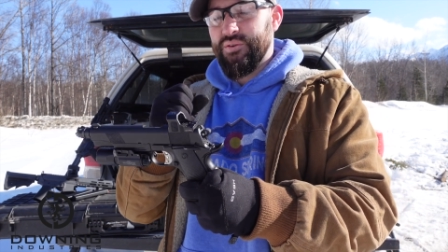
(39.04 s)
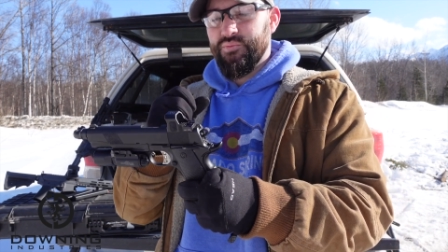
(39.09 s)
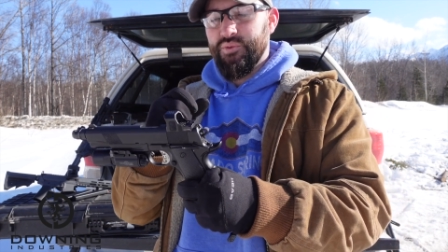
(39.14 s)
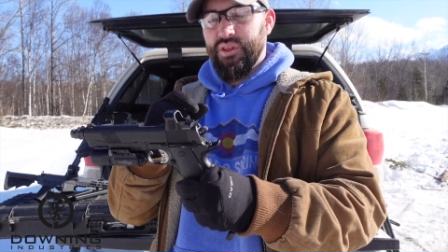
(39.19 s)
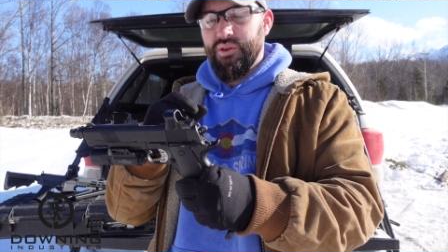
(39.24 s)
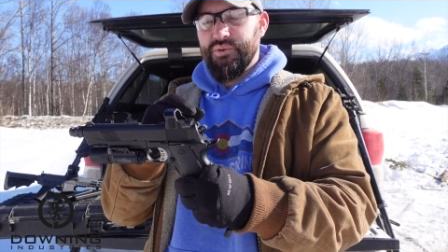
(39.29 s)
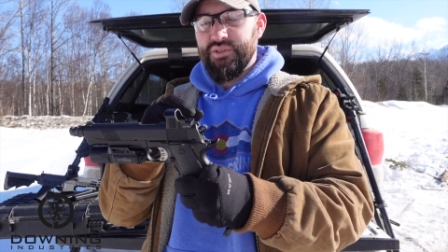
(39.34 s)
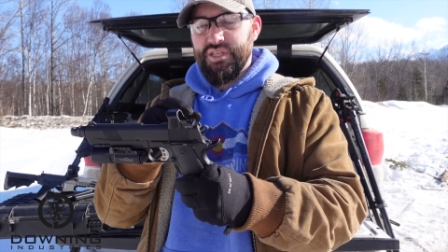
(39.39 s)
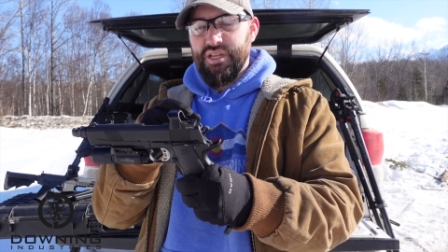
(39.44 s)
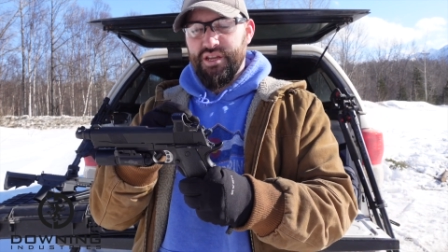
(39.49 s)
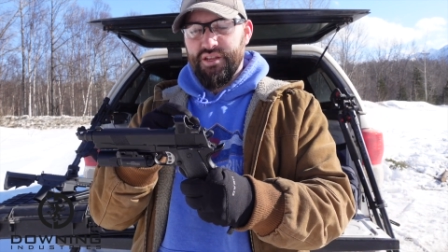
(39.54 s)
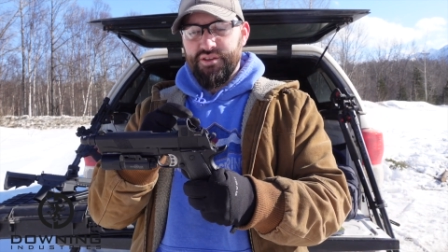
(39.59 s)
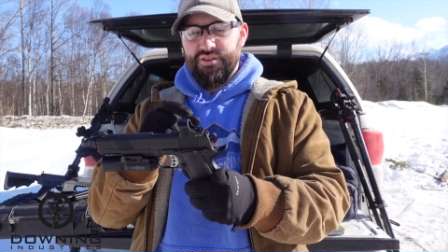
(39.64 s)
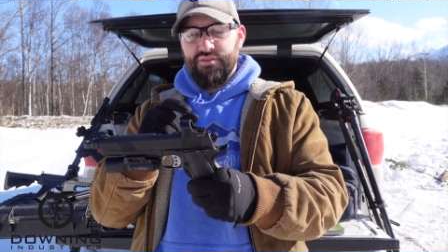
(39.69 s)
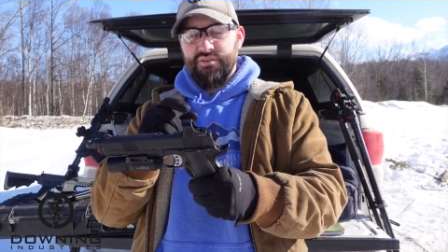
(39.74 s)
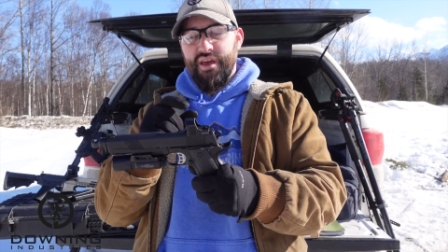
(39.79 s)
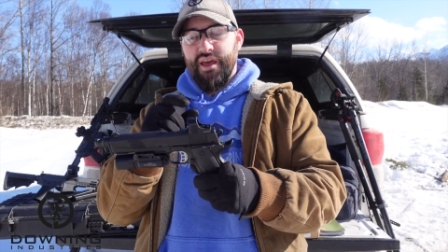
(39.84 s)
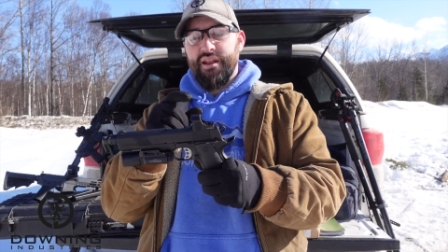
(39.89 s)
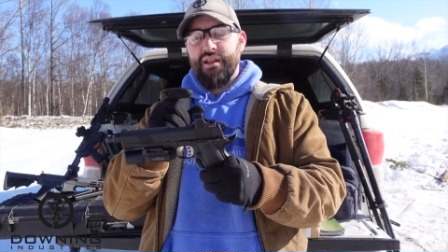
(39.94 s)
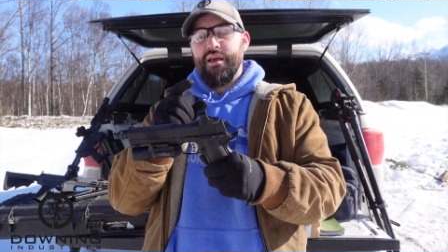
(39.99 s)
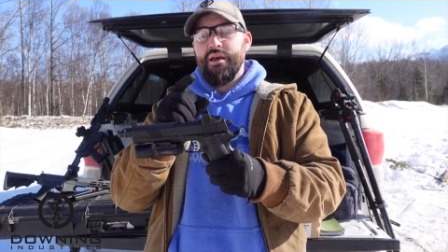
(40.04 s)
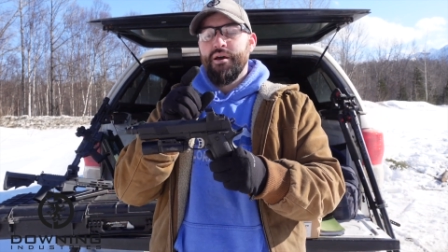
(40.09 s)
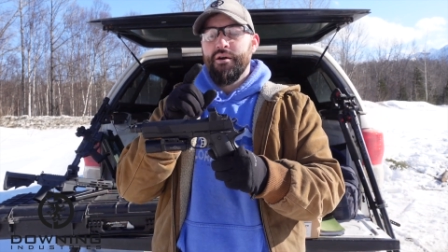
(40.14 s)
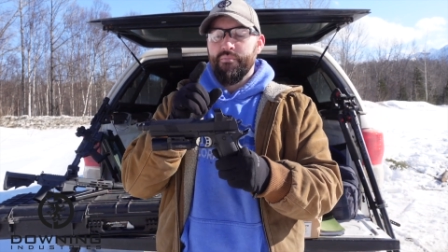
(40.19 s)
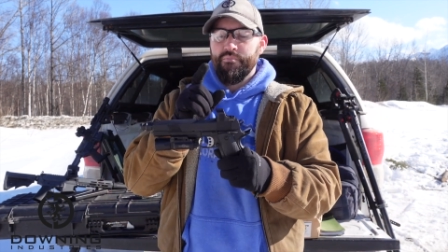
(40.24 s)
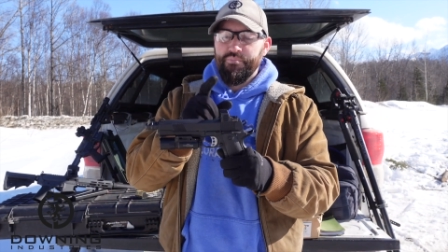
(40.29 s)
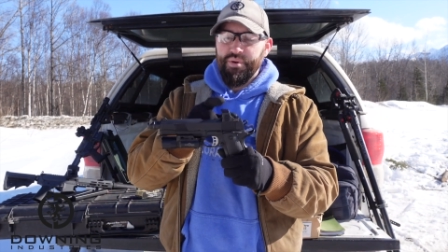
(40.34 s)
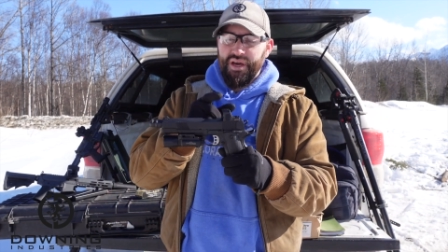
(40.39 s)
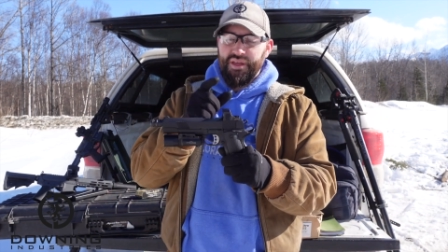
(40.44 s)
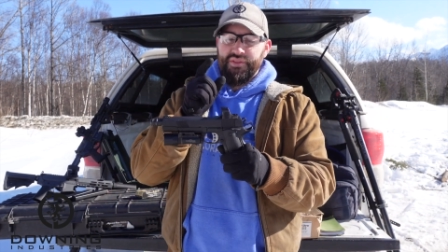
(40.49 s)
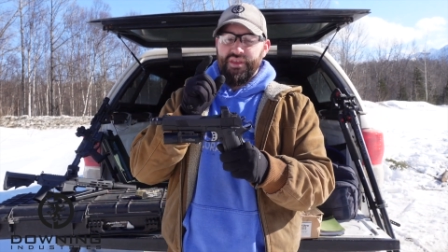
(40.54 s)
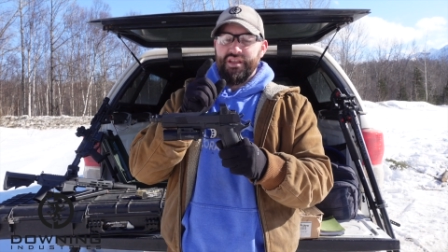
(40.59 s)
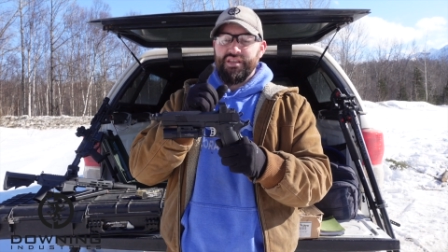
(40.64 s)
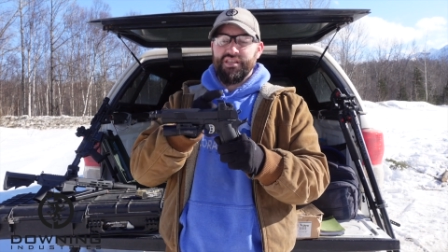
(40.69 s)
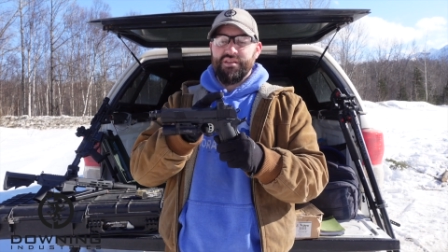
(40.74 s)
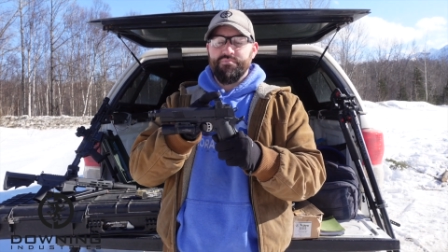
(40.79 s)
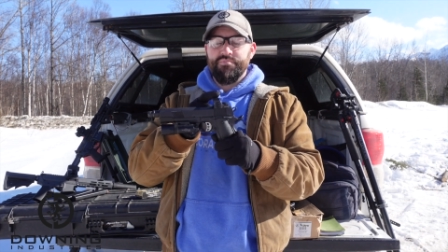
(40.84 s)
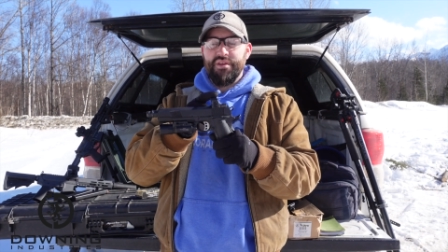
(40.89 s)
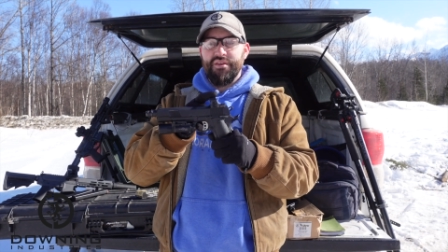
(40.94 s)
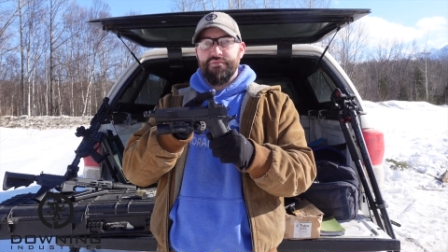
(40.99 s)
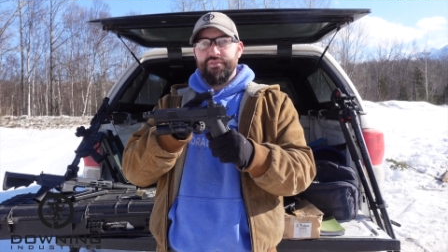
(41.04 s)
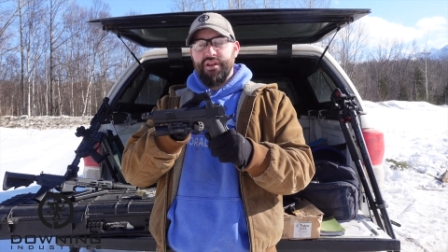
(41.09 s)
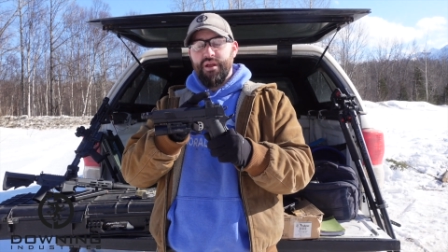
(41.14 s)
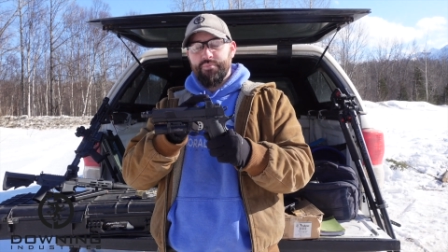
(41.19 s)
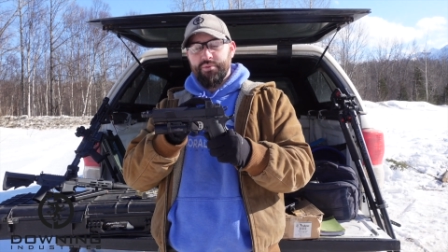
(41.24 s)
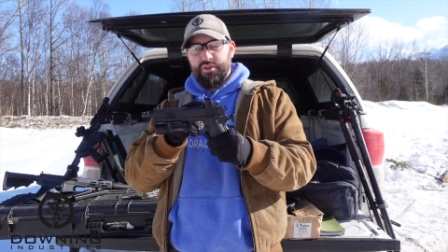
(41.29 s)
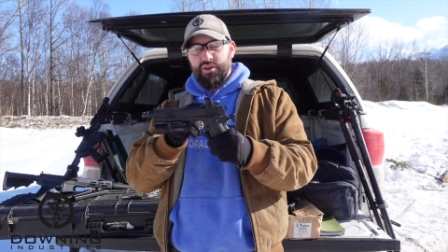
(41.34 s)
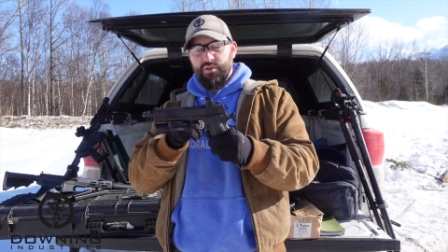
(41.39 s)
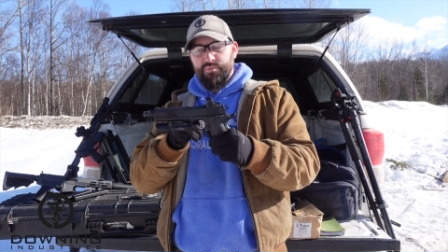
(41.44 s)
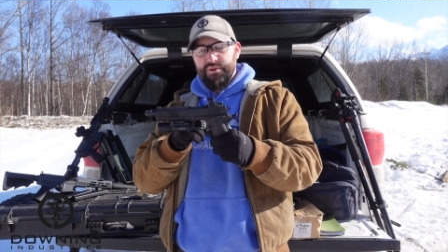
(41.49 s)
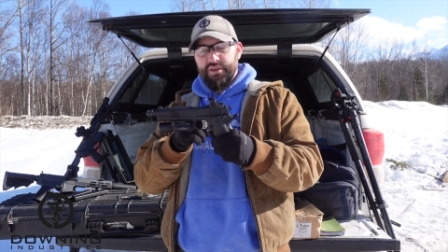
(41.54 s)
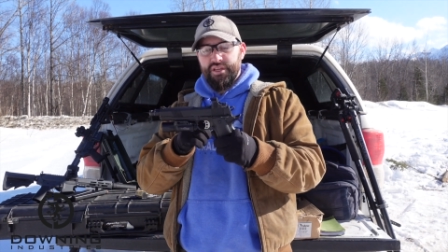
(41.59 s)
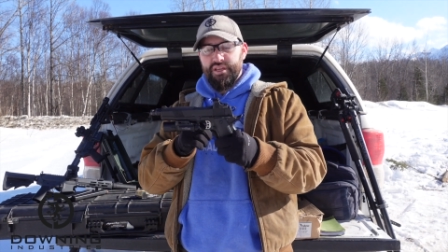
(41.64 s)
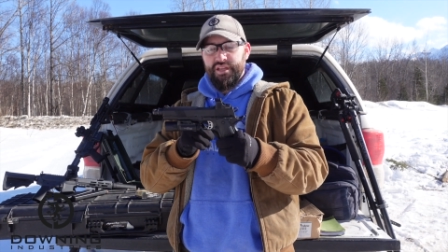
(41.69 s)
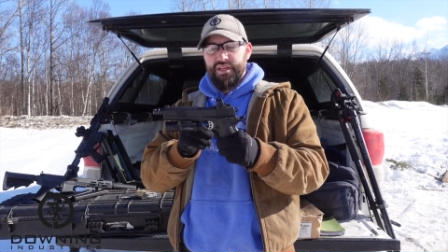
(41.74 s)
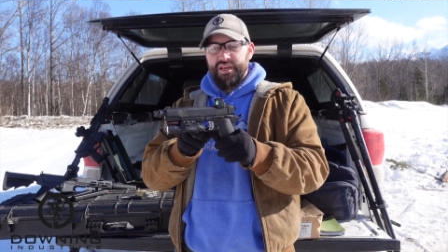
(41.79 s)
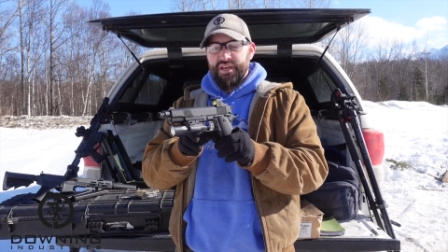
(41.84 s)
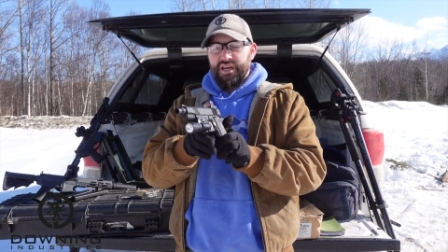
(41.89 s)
really wish they didn't do that but they did beef it up a little bit.